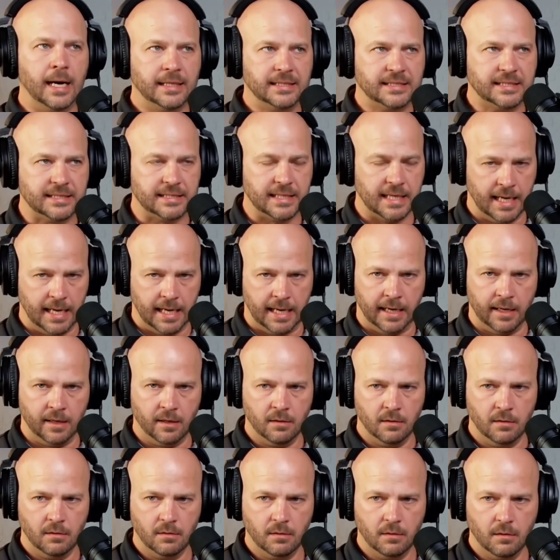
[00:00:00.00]
I
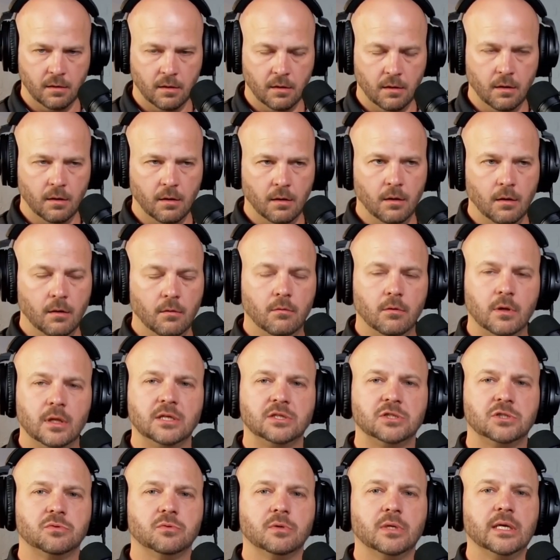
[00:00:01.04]
say,
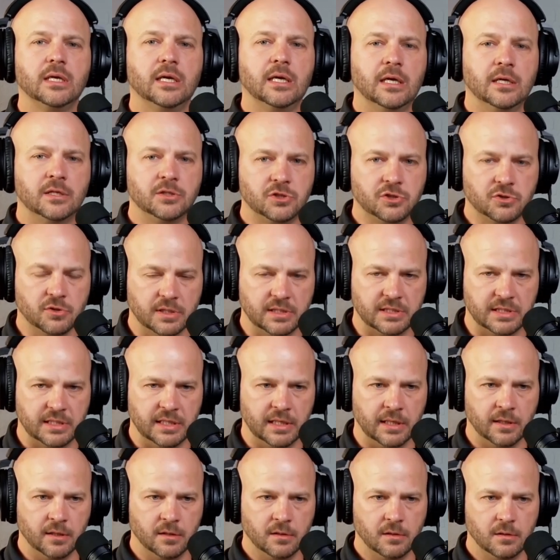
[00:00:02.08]
well, that's really
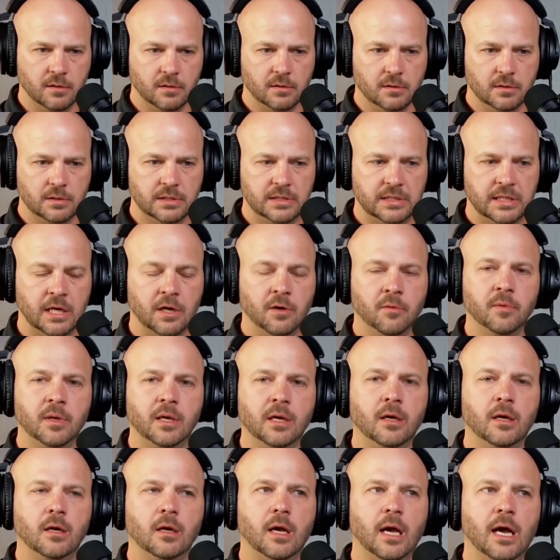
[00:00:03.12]
interesting. Tell
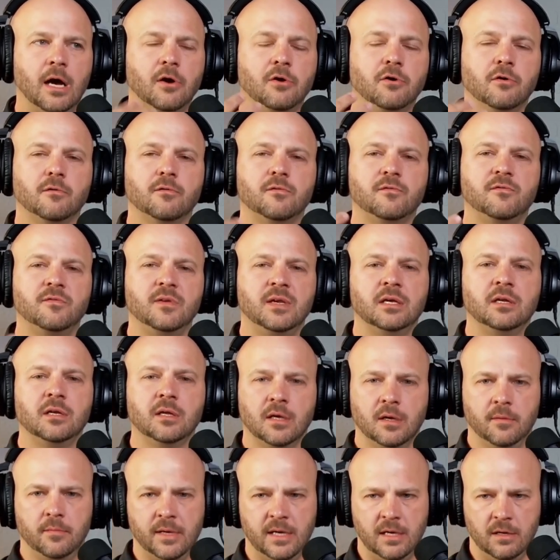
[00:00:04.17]
me how you're
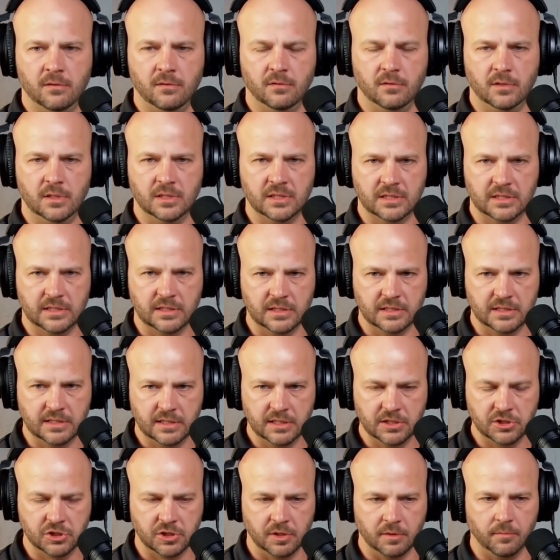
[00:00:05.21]
feeling about this
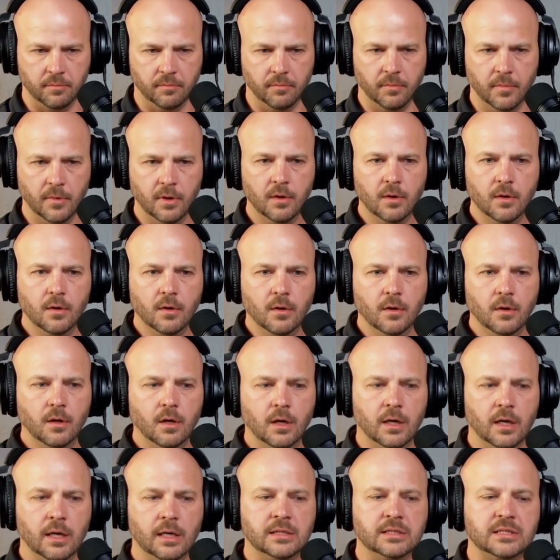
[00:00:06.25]
decision.
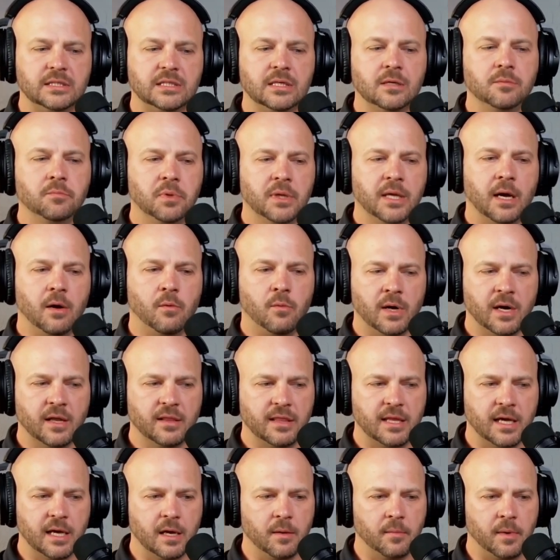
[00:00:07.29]
And simply, I
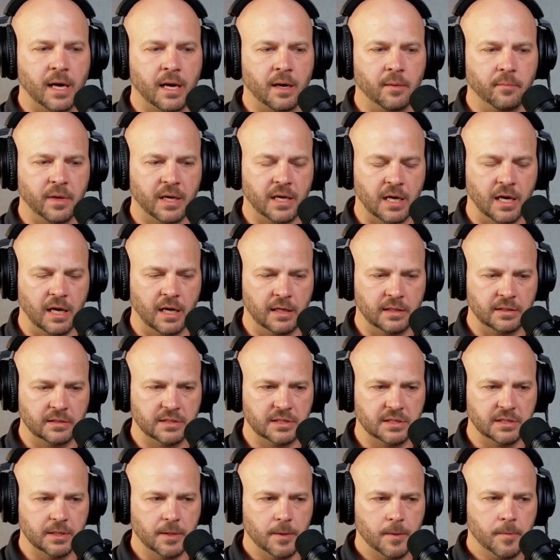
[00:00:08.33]
want to think about it
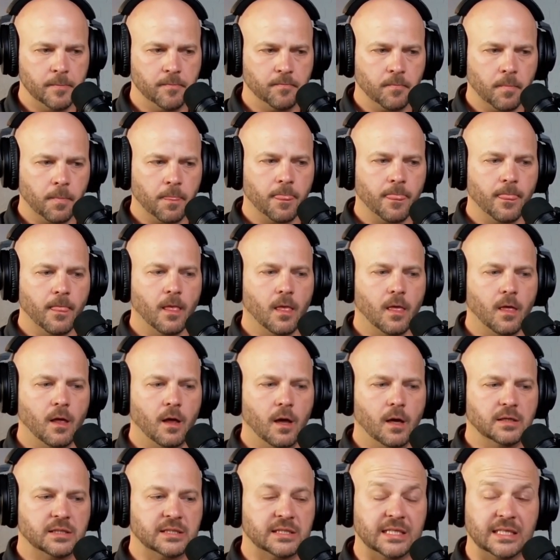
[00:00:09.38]
because
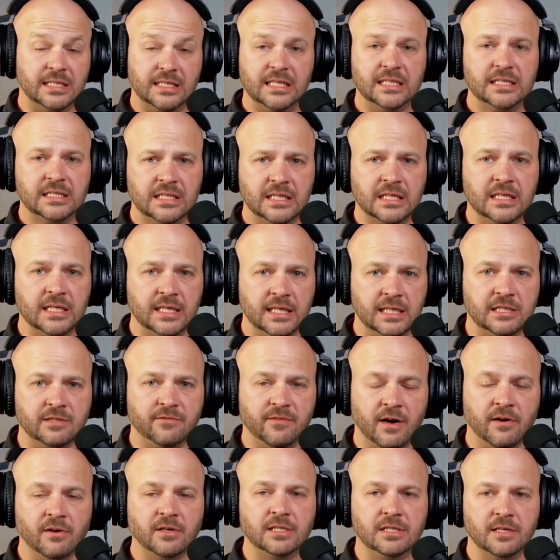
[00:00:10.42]
statistically,
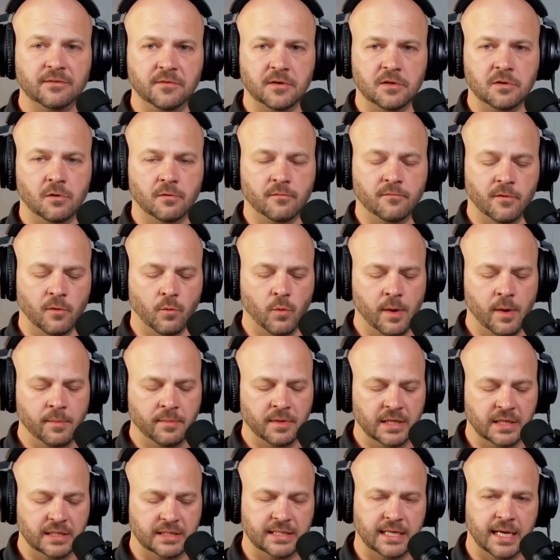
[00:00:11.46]
it's very difficult for
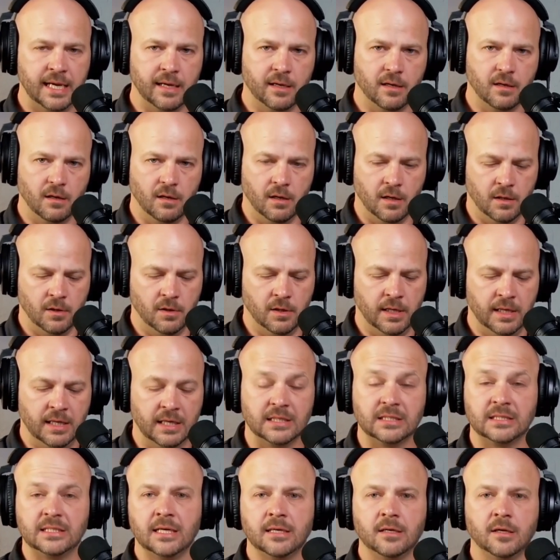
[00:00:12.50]
women to take
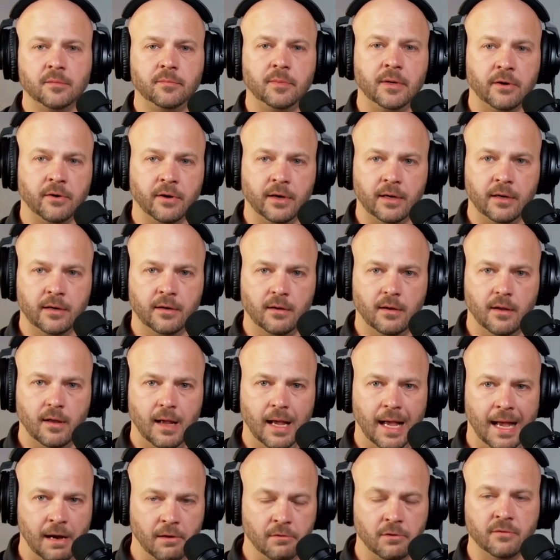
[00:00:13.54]
an extended period
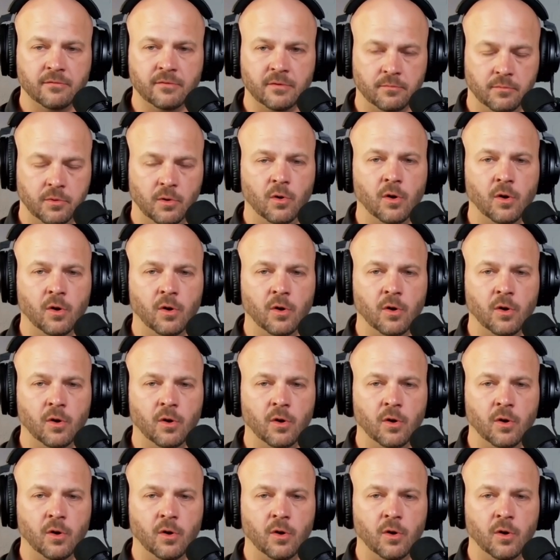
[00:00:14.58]
out of